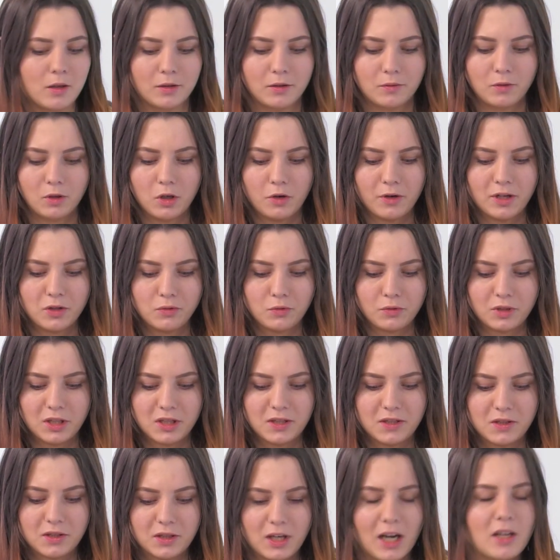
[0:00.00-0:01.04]
go into
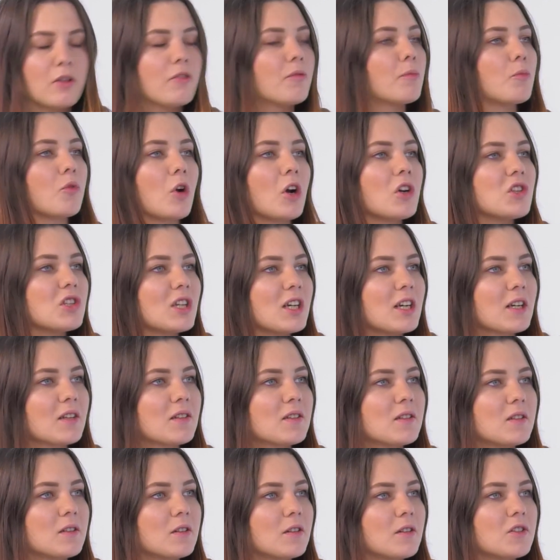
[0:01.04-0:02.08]
this kind of
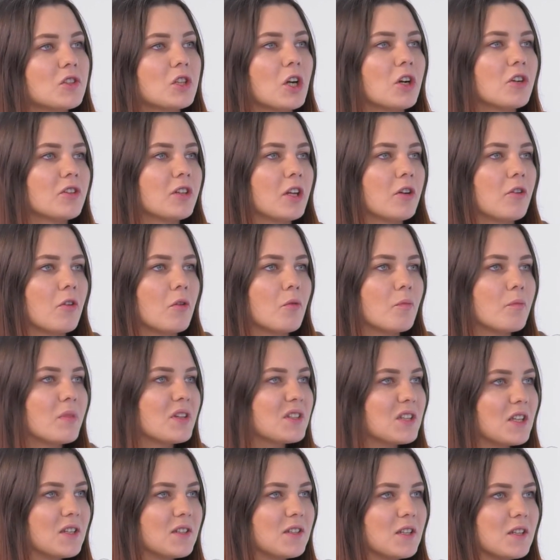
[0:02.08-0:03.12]
projects, start their own
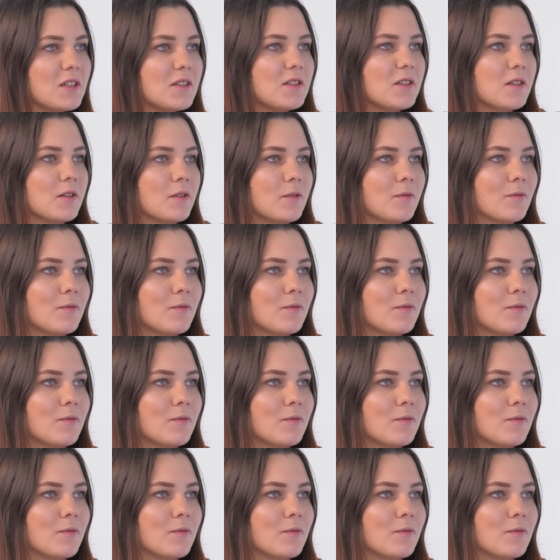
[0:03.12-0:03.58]
businesses?